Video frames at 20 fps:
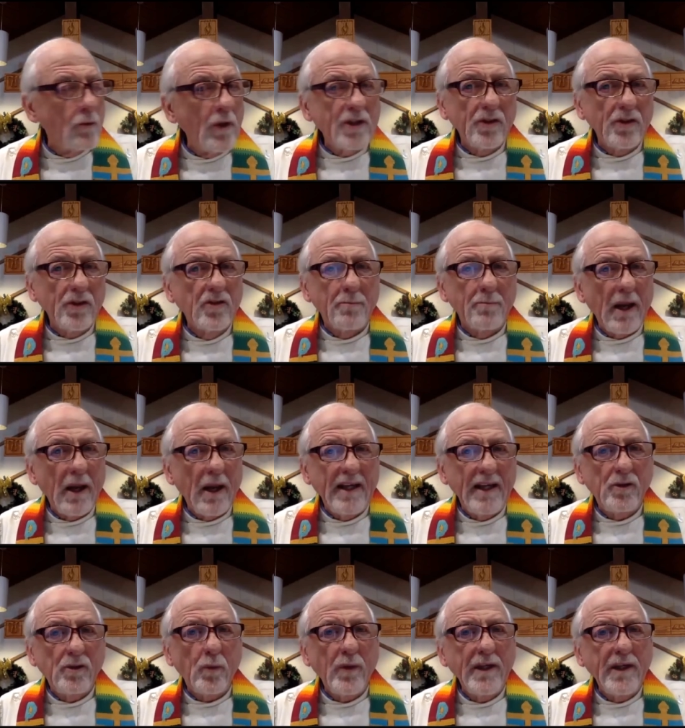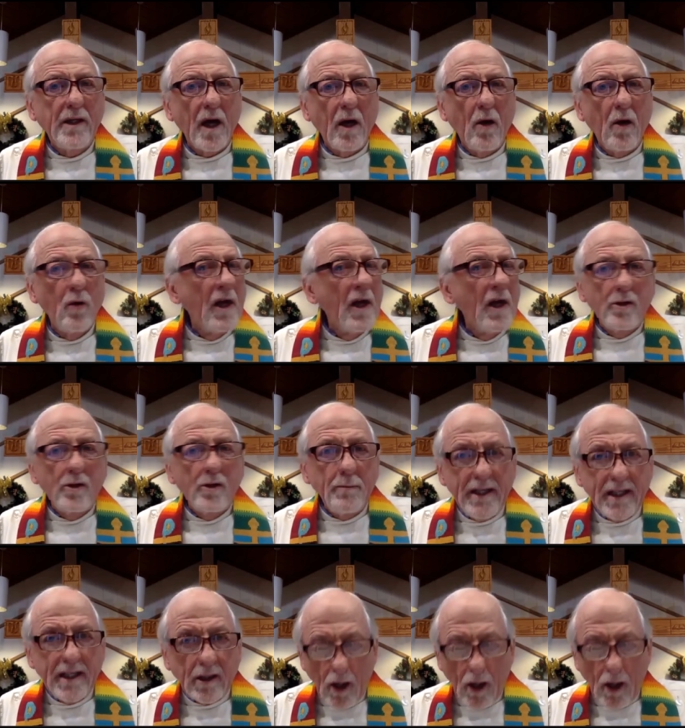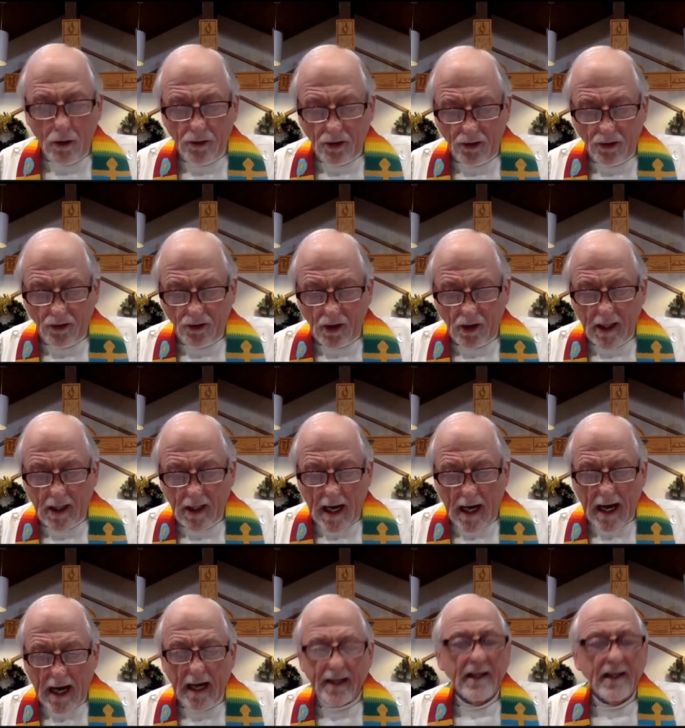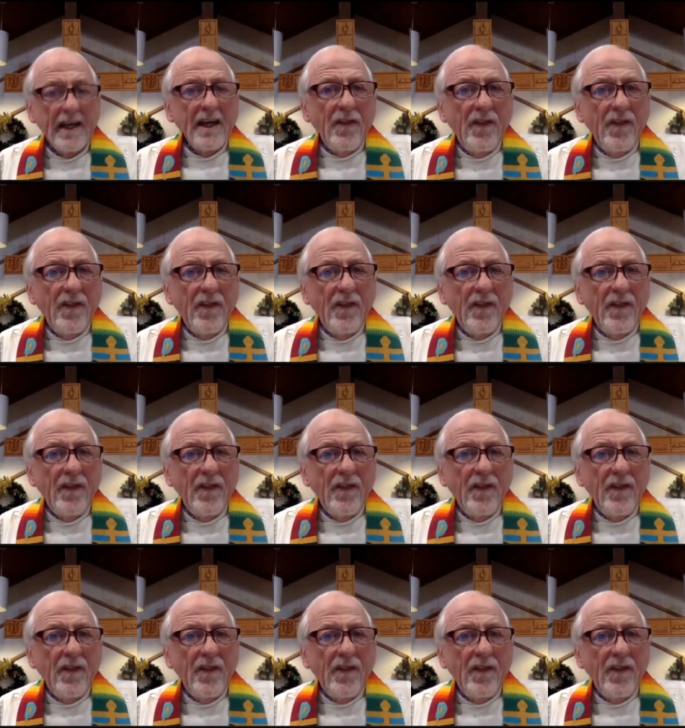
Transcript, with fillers: which is the place we go to be closest to God.